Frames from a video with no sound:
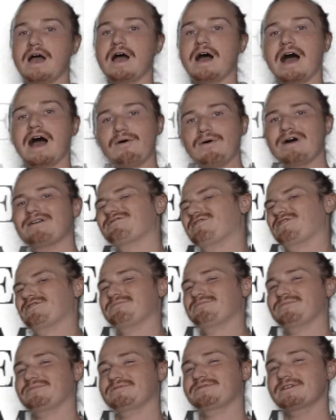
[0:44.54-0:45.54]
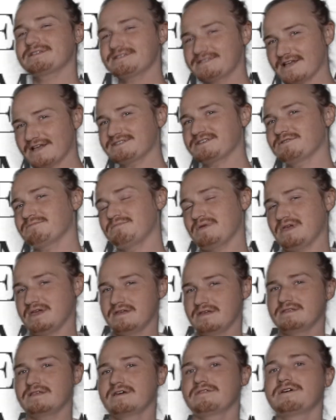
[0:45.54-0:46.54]
However, this doesn't
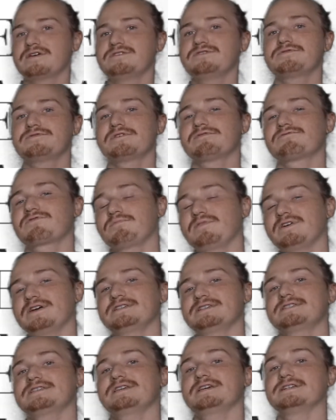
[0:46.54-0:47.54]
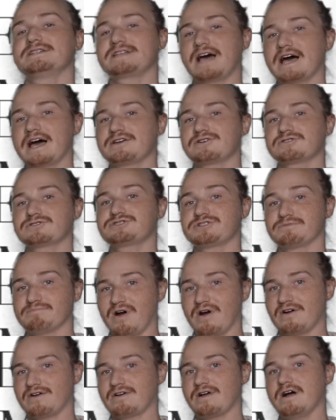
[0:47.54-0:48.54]
mean that you can replace the entire
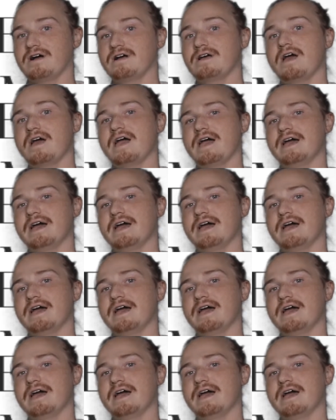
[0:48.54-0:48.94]
Shibaura